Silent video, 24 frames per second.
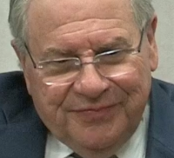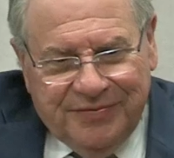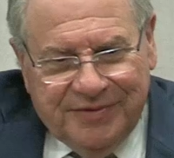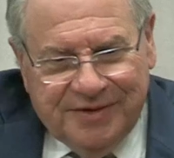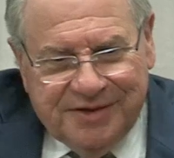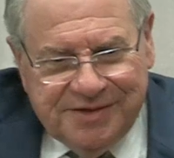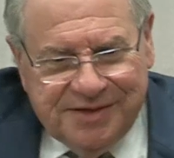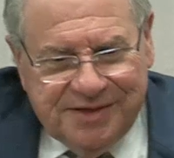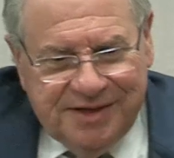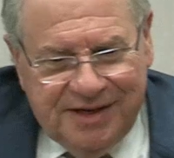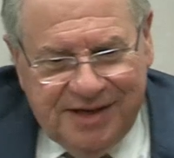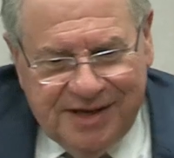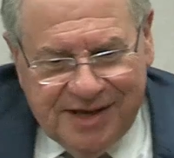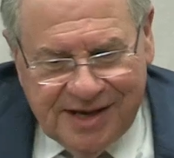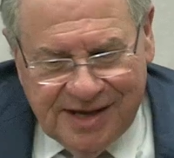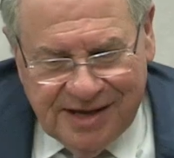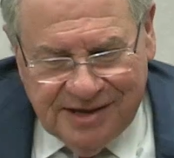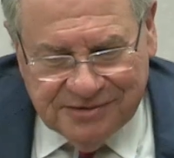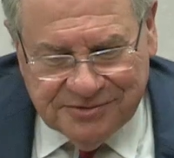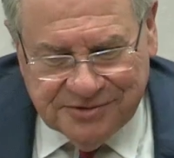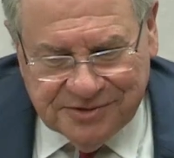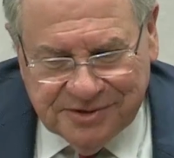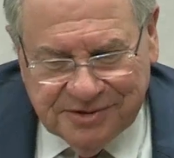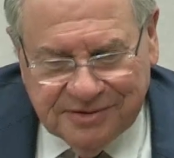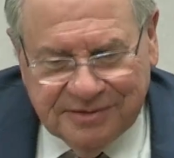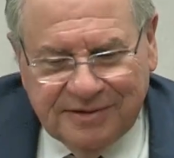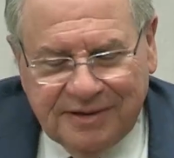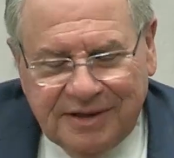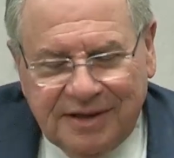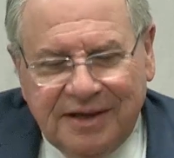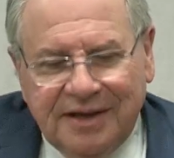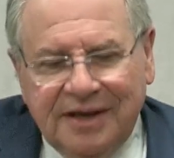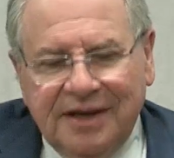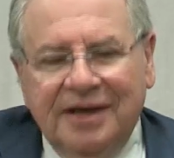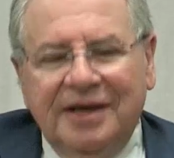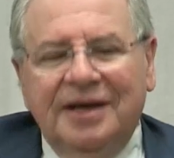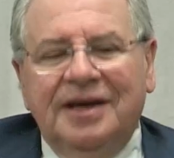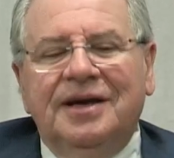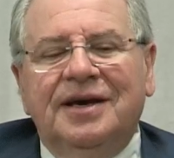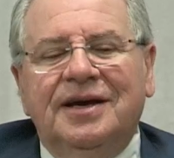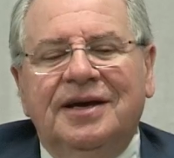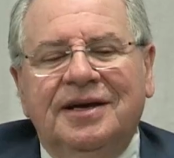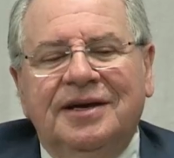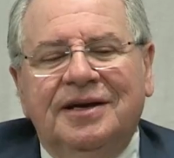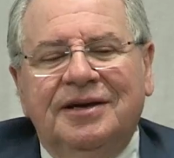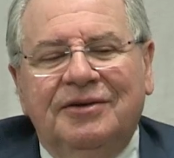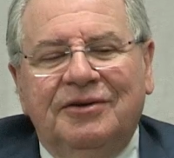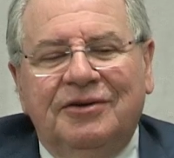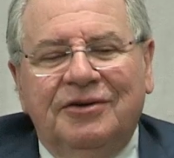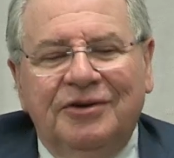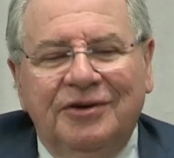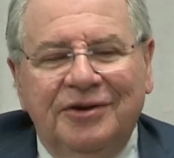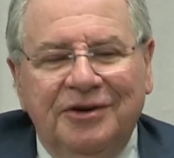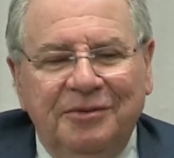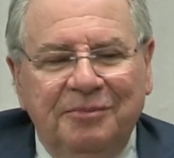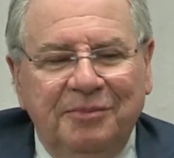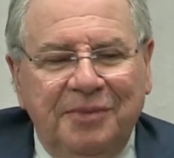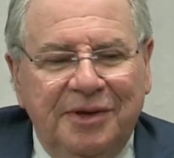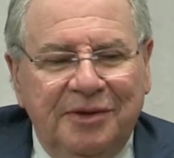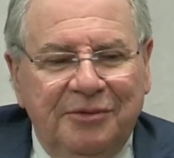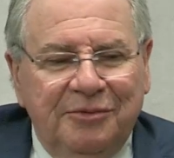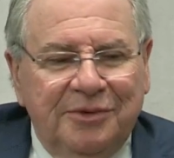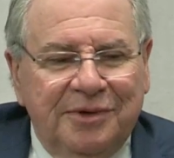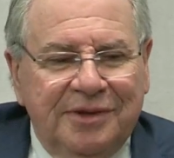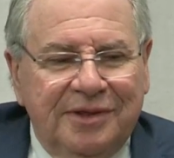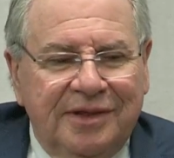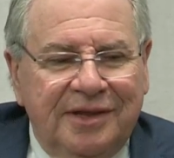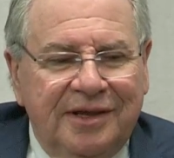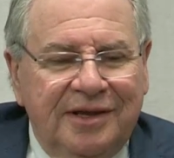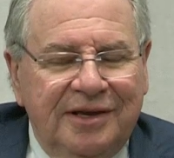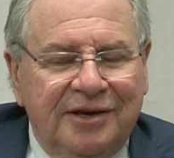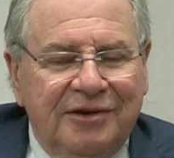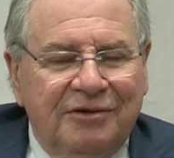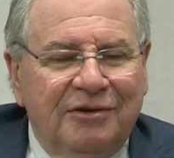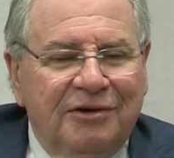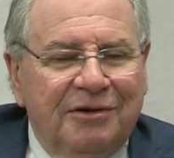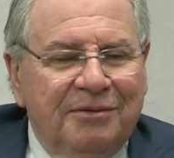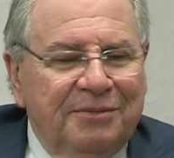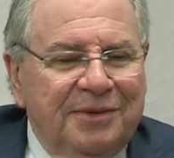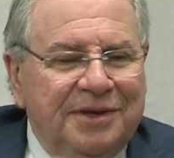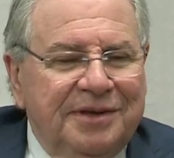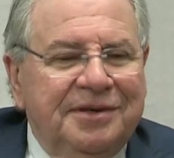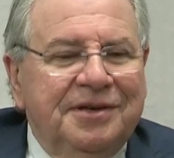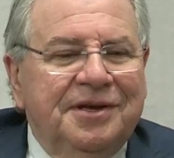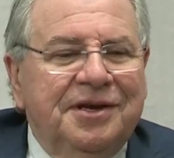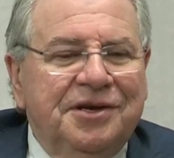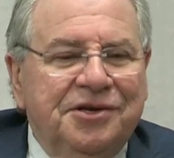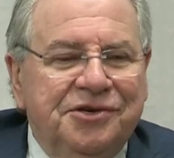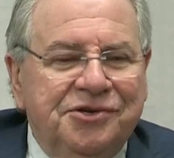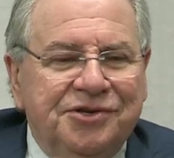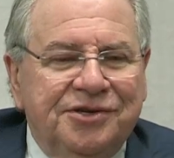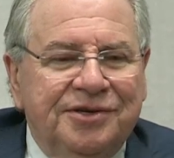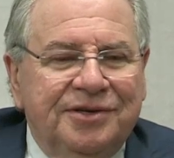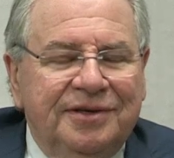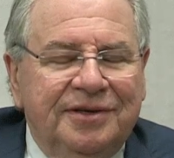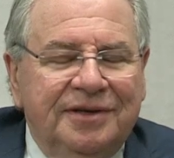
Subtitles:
City Council honored me with a commendation